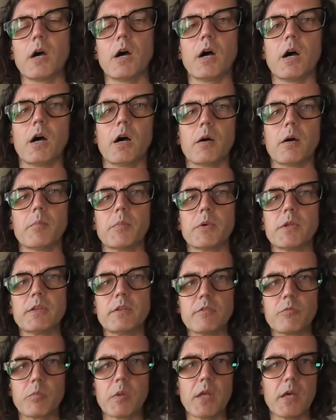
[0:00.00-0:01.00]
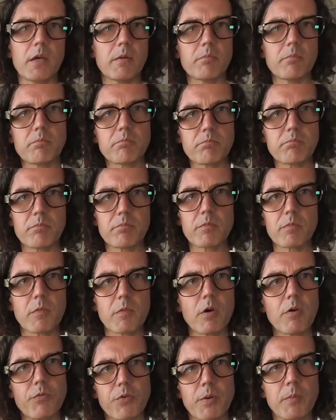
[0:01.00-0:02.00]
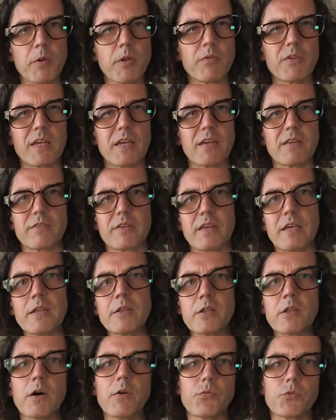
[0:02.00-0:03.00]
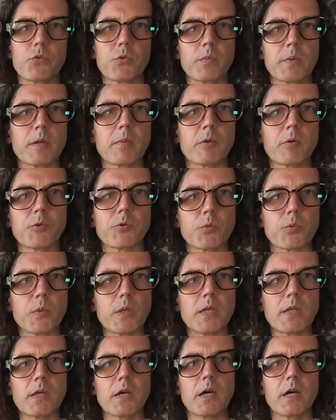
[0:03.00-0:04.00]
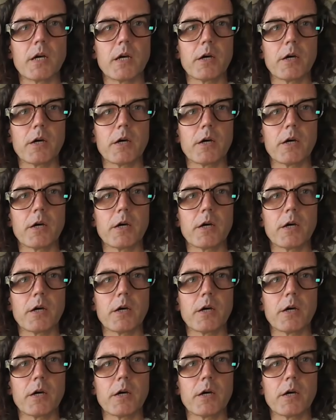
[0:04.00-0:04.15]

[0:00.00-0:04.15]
but display a fair amount of text, enough to be able to read